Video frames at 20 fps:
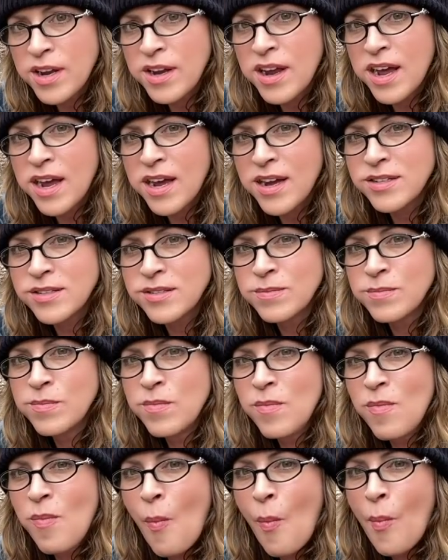days,
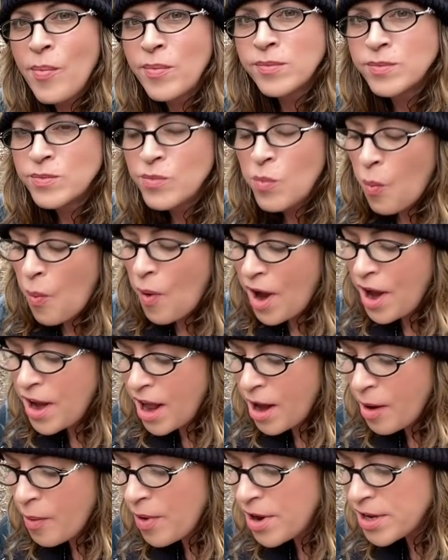when
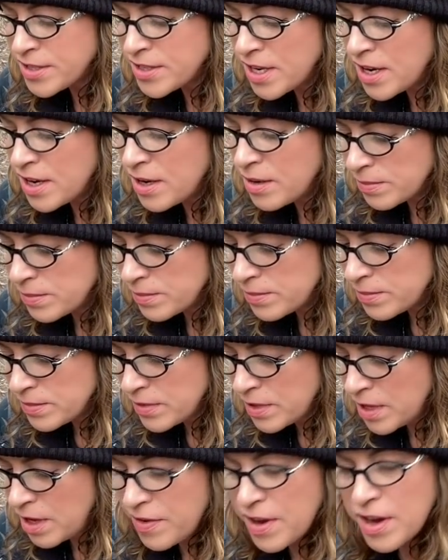I wasn't
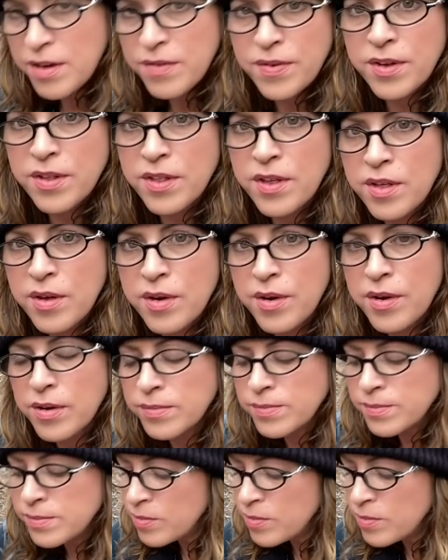living for the Lord.